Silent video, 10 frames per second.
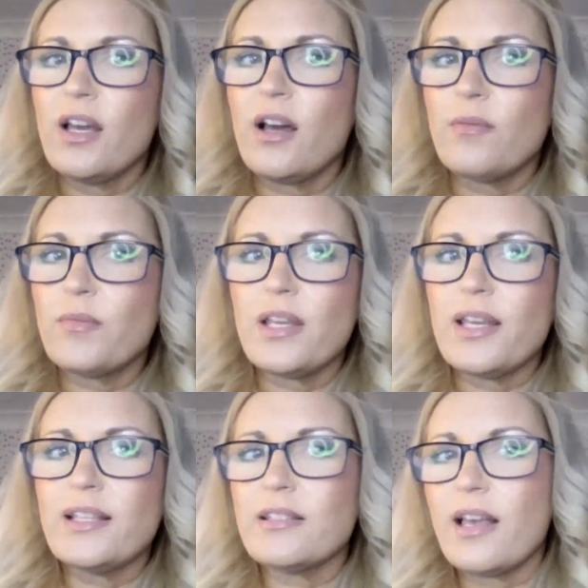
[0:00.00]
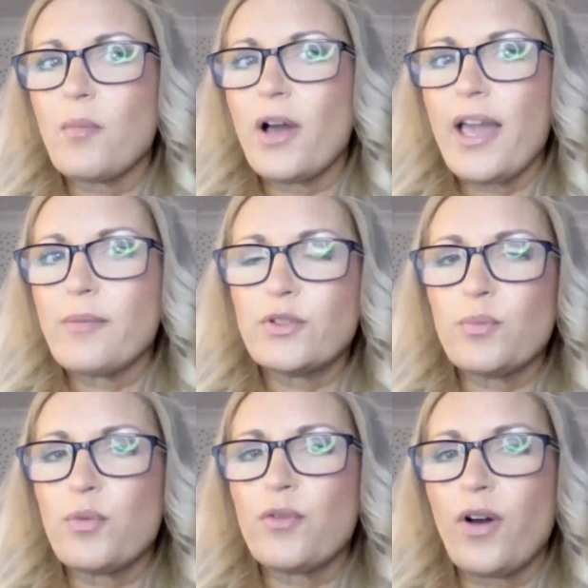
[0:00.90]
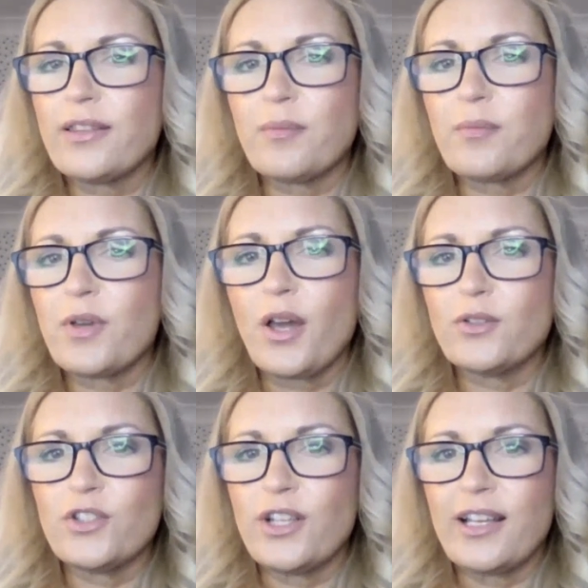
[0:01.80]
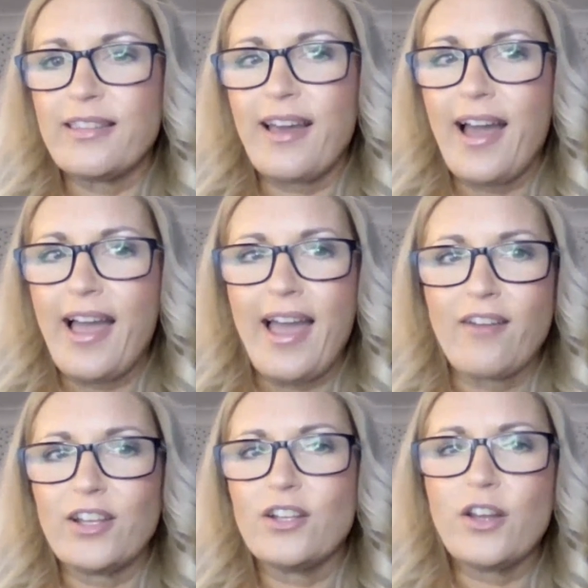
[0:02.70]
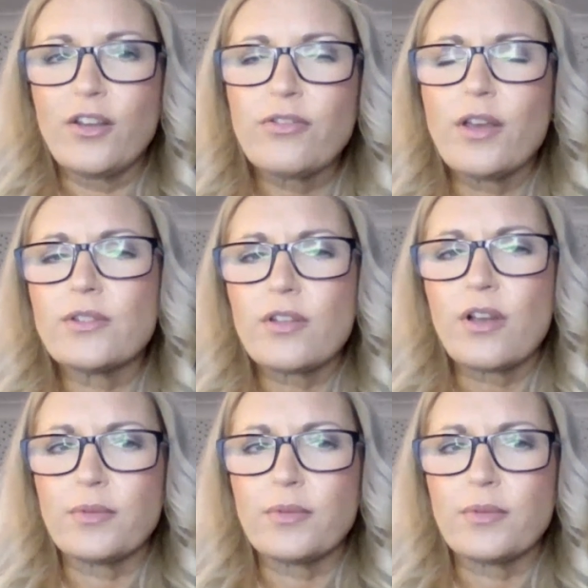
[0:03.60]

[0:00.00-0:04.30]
Am I able to provide them coaching in that area? Those